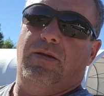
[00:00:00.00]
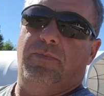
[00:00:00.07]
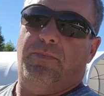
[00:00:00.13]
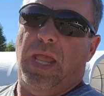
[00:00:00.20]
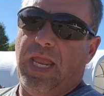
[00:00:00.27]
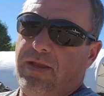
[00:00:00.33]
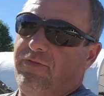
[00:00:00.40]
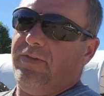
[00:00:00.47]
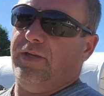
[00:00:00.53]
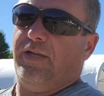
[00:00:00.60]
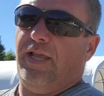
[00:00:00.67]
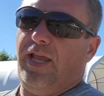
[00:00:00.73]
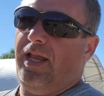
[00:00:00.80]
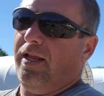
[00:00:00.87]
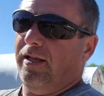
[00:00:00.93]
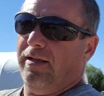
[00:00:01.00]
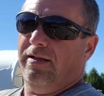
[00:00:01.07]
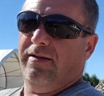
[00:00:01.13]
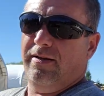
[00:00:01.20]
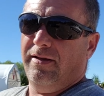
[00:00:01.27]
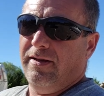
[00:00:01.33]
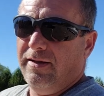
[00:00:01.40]
Paving, hey.
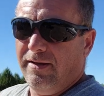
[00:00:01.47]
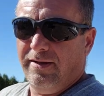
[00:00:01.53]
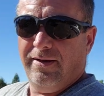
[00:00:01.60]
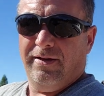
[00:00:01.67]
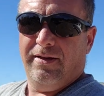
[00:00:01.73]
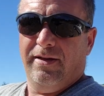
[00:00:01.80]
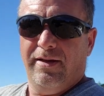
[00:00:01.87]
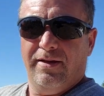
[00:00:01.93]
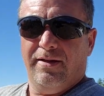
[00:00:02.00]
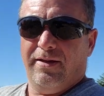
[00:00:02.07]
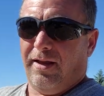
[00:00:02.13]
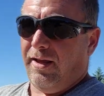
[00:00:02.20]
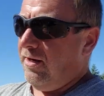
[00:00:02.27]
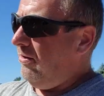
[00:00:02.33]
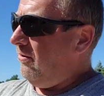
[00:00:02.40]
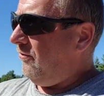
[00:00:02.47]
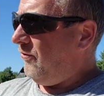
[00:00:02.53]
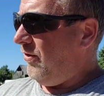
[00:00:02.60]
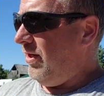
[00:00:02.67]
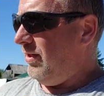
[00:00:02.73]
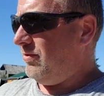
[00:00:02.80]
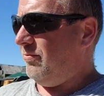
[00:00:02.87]
You know, if you
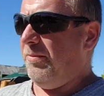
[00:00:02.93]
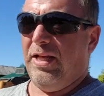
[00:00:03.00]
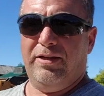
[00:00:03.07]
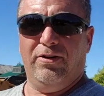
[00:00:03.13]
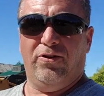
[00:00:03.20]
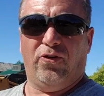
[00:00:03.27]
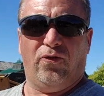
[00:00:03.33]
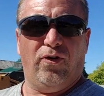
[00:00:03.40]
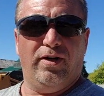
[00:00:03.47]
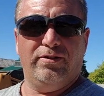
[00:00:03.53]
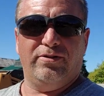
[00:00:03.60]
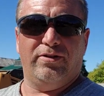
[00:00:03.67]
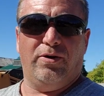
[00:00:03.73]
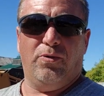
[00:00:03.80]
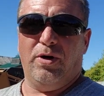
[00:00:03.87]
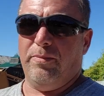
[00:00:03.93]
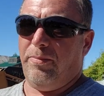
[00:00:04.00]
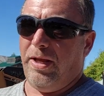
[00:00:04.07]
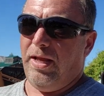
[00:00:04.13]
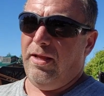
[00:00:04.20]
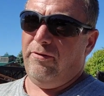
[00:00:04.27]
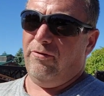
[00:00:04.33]
got some endless funds and you want to
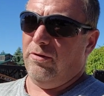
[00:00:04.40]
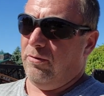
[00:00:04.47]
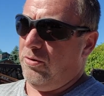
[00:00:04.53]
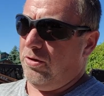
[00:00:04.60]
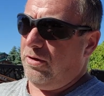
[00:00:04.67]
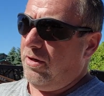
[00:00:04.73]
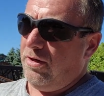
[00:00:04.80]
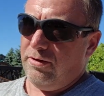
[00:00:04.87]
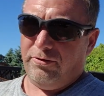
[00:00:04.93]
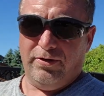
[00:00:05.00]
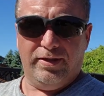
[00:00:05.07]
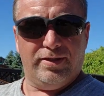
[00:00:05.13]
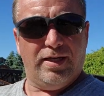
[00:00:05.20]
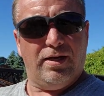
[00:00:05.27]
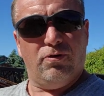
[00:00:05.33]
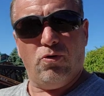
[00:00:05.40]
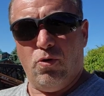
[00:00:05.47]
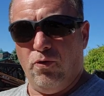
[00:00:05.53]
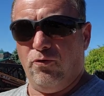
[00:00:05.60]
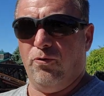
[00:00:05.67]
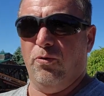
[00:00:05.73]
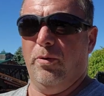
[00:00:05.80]
pave or put concrete down, go
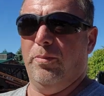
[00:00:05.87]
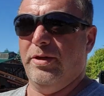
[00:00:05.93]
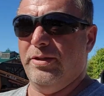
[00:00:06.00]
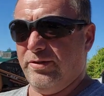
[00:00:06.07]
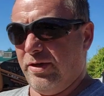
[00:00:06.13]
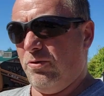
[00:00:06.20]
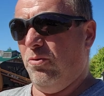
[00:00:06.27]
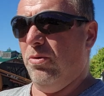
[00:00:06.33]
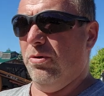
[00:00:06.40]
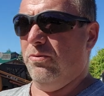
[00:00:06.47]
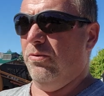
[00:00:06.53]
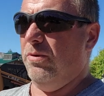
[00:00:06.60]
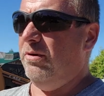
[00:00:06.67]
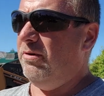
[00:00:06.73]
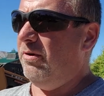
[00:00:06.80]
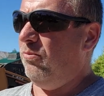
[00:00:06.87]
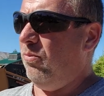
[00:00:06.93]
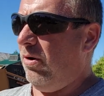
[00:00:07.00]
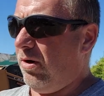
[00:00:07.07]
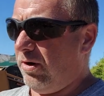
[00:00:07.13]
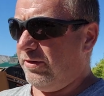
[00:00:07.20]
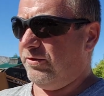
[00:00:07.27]
for it because that will work real
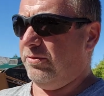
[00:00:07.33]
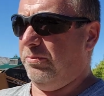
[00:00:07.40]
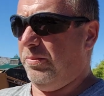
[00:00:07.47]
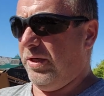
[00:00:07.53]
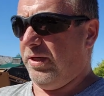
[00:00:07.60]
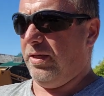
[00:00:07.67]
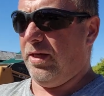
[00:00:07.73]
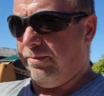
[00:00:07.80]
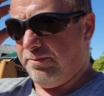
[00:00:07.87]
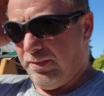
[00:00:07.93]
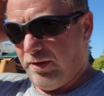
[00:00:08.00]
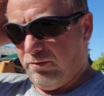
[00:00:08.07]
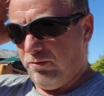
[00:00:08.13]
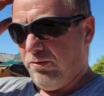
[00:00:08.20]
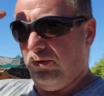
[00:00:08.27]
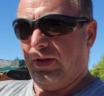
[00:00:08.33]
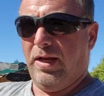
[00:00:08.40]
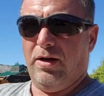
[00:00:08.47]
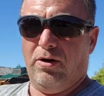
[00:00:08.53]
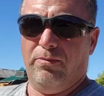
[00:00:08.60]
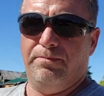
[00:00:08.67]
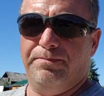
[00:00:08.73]
awesome picking up. It will really
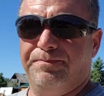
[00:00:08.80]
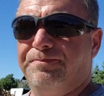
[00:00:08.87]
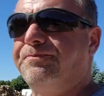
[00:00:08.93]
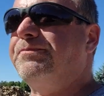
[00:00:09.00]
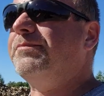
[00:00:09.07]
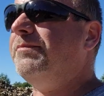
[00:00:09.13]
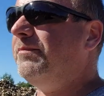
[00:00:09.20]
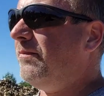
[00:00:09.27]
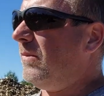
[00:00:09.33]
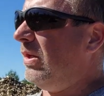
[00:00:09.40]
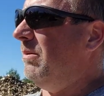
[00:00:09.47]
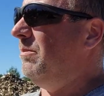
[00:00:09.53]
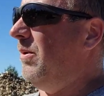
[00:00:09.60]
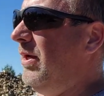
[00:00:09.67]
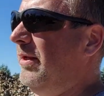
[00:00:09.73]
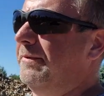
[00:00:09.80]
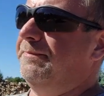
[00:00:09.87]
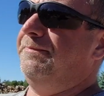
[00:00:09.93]
help. But